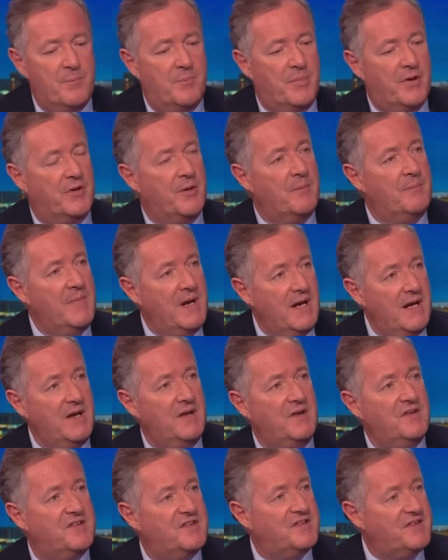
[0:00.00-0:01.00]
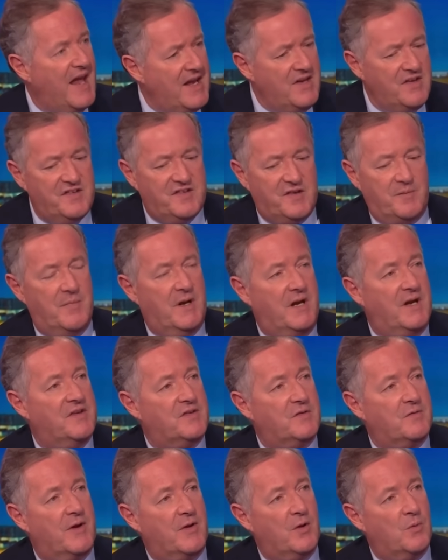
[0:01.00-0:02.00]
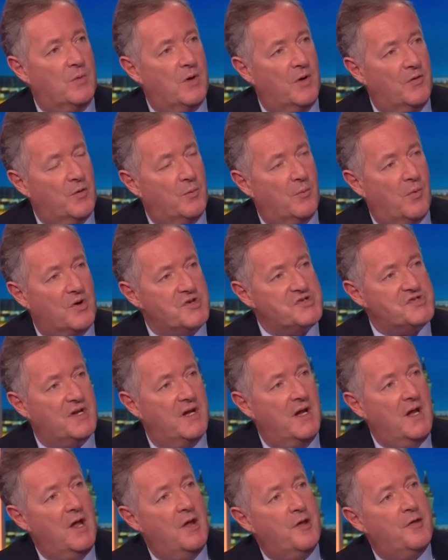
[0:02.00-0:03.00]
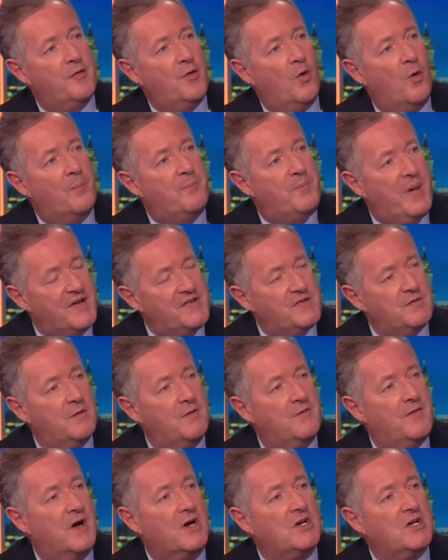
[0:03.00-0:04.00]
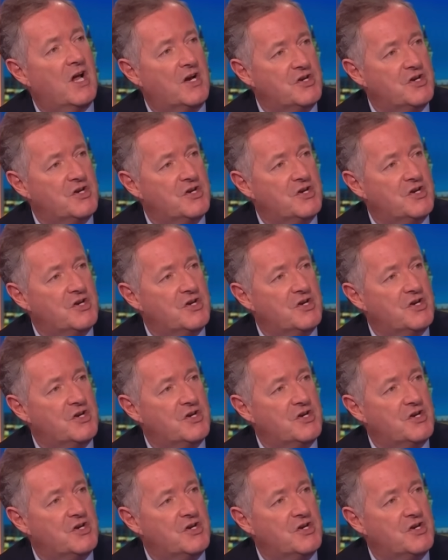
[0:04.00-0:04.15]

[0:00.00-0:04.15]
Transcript: but the millions, tens of millions around the world that watched it thought better of our